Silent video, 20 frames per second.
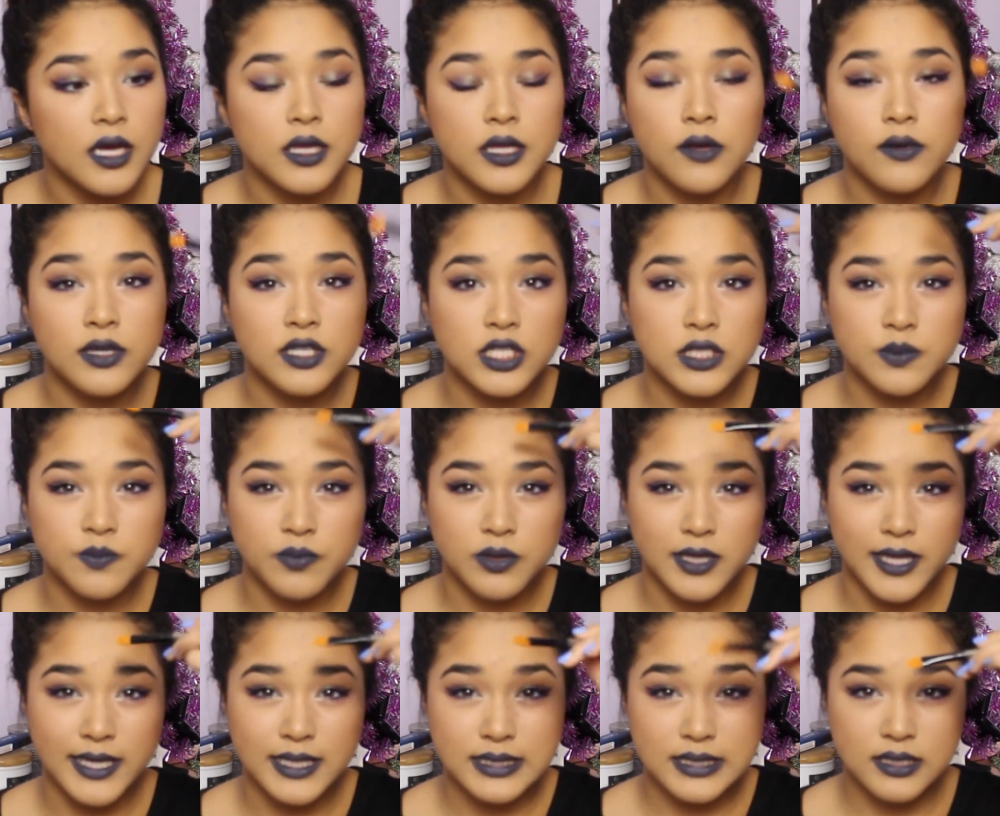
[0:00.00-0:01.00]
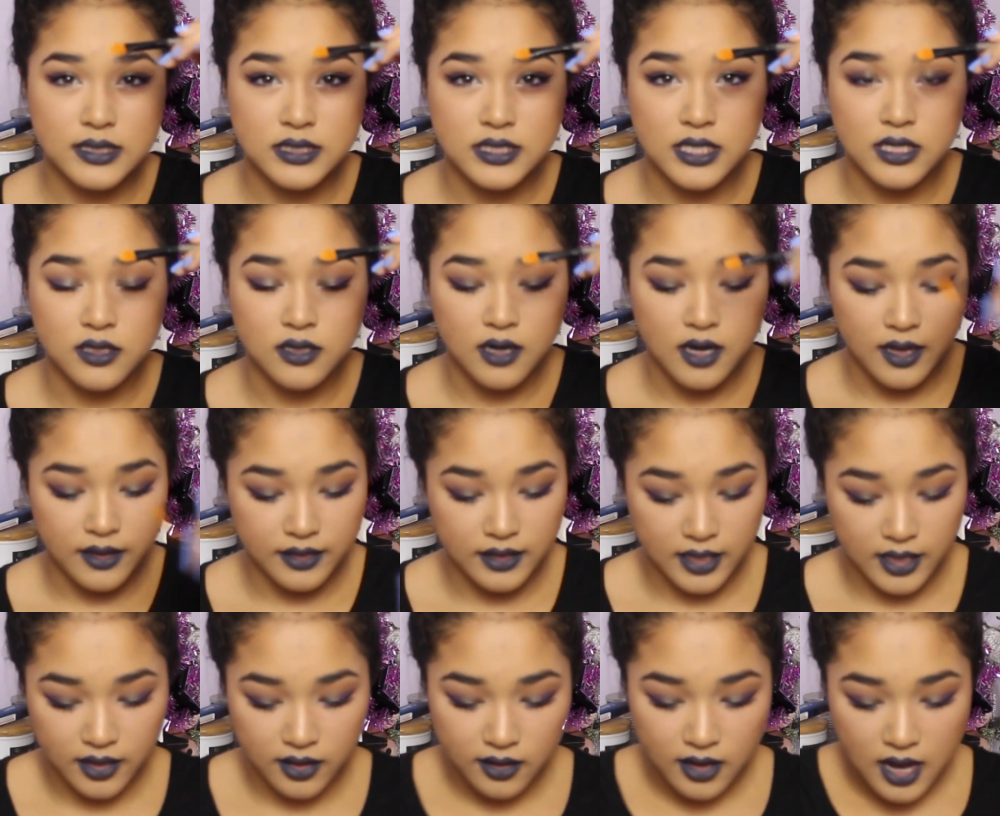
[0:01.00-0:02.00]
You can just place concealer on
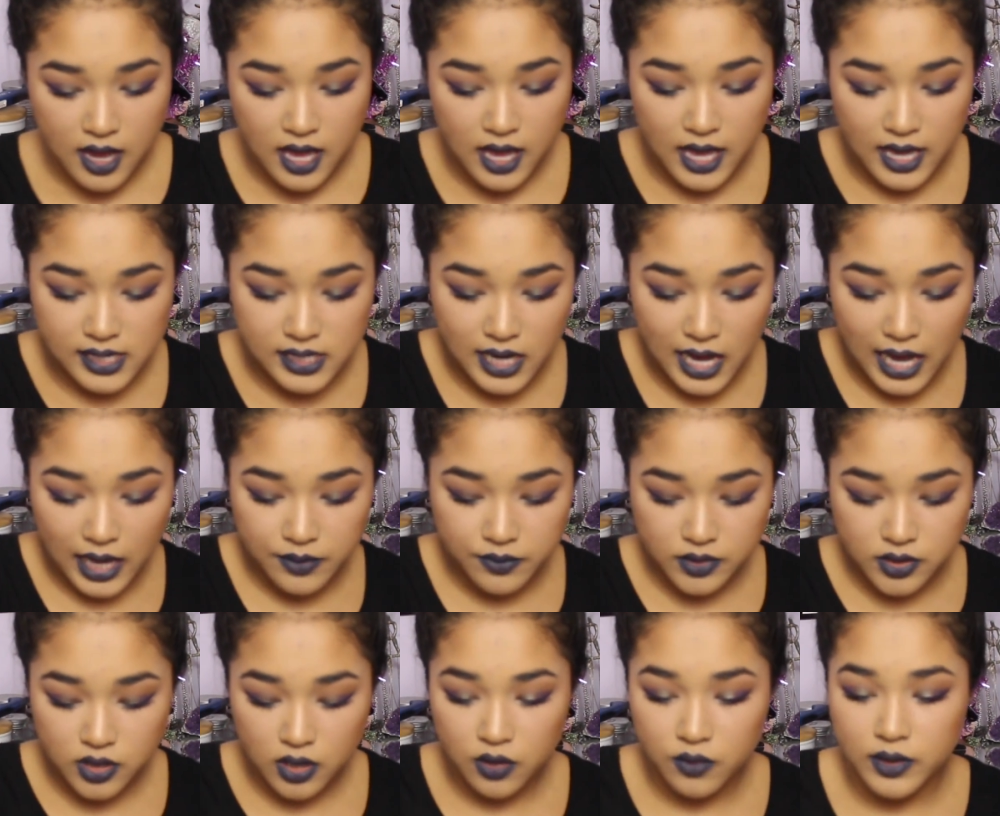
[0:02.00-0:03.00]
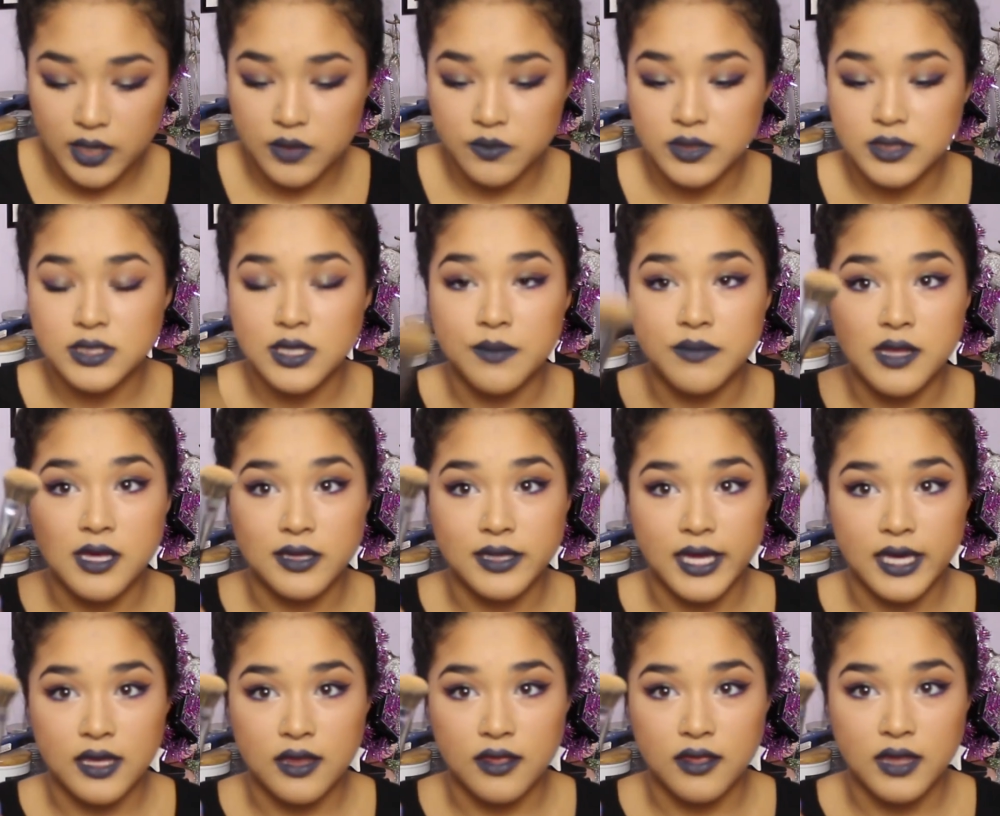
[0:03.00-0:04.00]
there, and I would go in with something
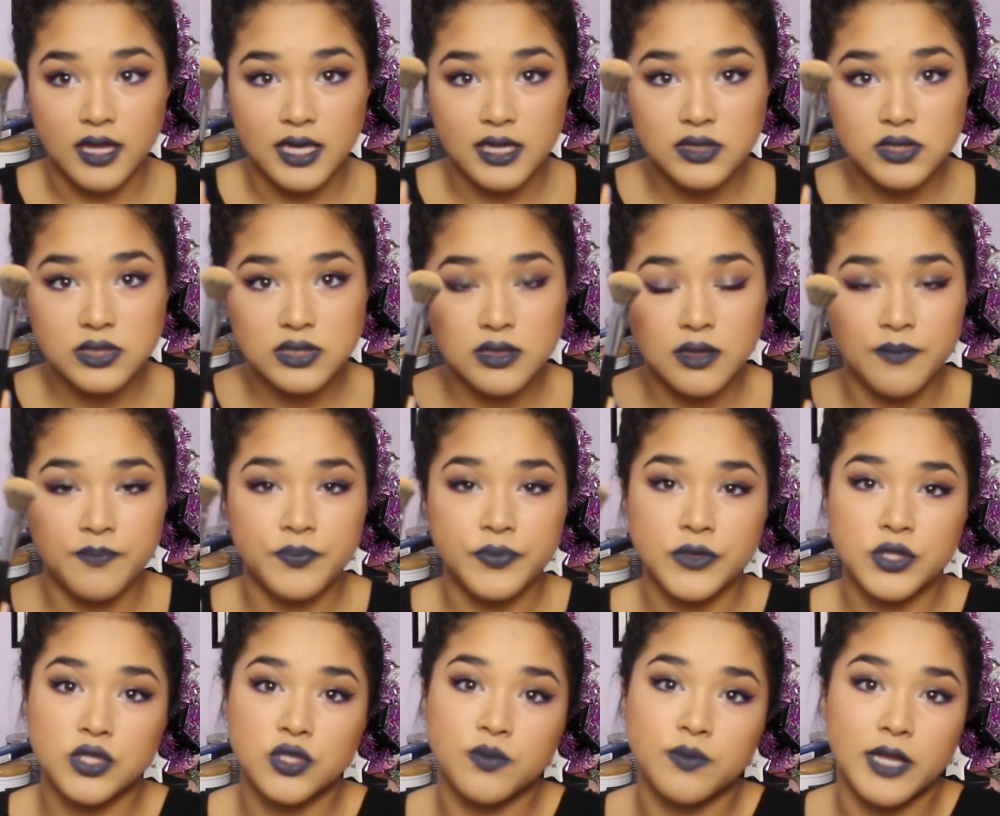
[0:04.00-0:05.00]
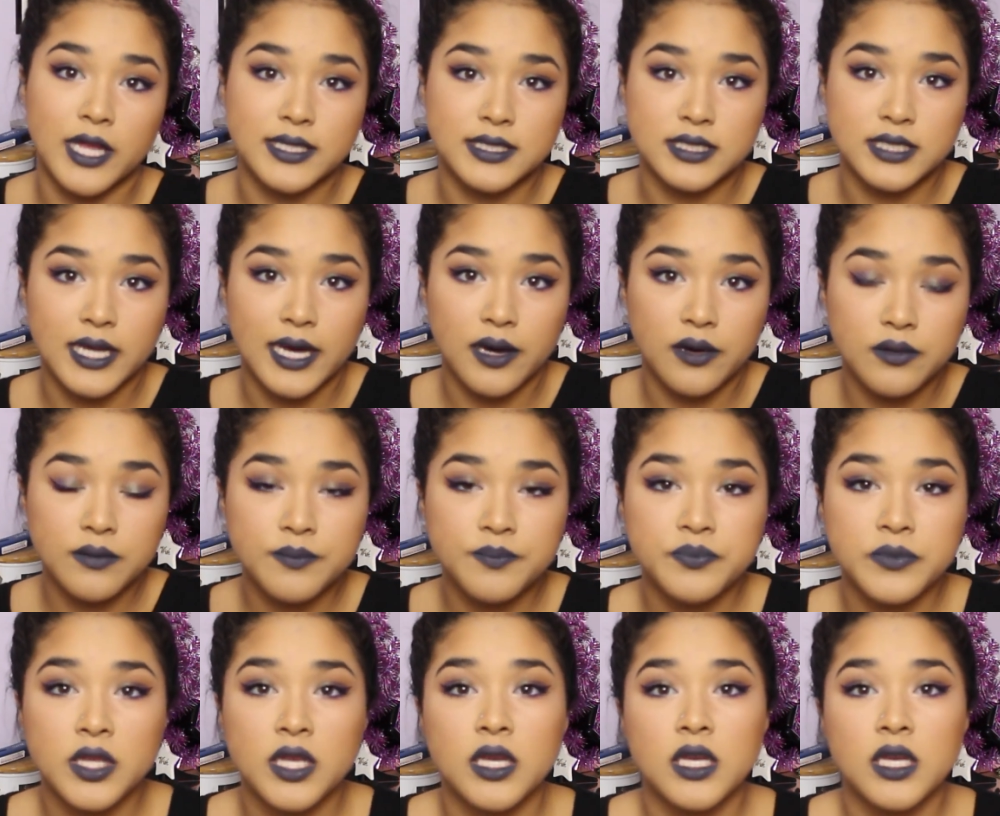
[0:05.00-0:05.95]
like this to blend it out.